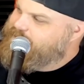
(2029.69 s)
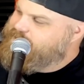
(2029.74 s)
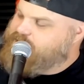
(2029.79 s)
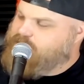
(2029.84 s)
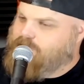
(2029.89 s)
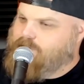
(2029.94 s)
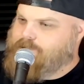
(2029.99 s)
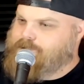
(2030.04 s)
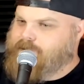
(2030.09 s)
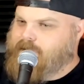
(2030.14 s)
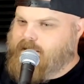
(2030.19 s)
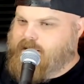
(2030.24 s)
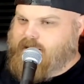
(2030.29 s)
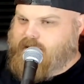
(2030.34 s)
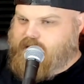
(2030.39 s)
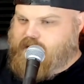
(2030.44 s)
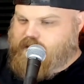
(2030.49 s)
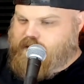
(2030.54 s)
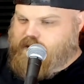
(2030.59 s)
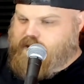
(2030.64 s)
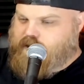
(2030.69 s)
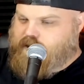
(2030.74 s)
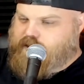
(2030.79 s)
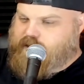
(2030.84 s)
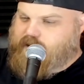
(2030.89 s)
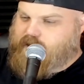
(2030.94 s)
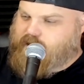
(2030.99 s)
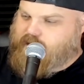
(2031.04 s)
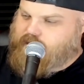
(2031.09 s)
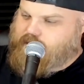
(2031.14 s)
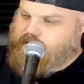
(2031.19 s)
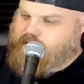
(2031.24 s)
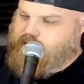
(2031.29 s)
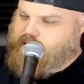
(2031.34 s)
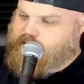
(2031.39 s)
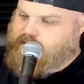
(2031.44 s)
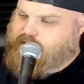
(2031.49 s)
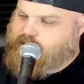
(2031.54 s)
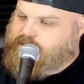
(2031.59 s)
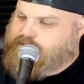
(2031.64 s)
So here, here they are.
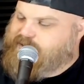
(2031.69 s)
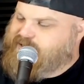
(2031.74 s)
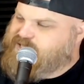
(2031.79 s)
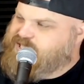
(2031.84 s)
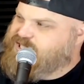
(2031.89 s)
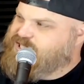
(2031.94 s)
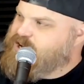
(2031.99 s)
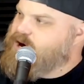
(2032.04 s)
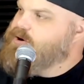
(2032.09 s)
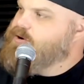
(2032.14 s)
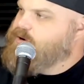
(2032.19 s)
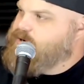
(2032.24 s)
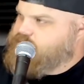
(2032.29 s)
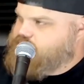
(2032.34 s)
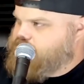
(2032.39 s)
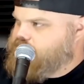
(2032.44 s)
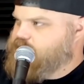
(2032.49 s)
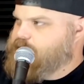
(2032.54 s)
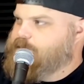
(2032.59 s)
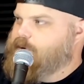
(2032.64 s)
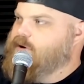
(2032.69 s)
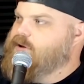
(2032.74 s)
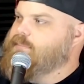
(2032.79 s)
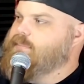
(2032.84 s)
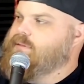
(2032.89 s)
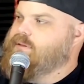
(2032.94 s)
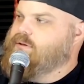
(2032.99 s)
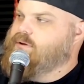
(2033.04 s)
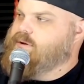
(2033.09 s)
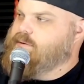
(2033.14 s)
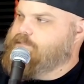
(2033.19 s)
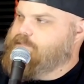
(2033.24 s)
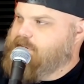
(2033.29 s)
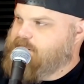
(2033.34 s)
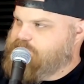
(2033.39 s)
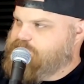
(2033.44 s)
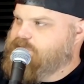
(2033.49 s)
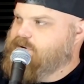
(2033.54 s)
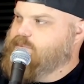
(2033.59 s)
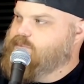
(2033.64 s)
The, the starters, like the Pokemon that you can
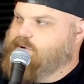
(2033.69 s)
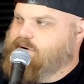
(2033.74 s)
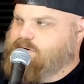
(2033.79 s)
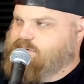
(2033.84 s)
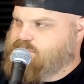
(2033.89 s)
pick from when